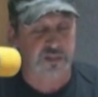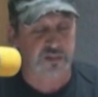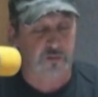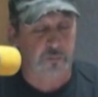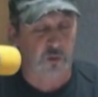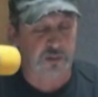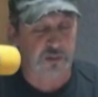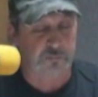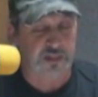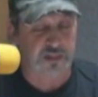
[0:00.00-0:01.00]
Premises of a
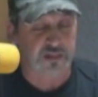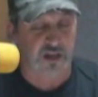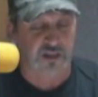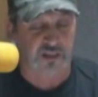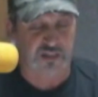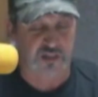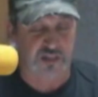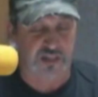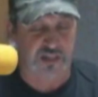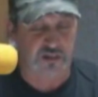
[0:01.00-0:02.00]
polling place on
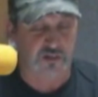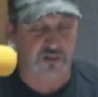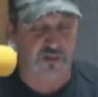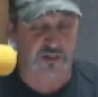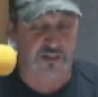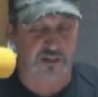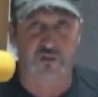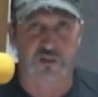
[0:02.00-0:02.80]
election day or during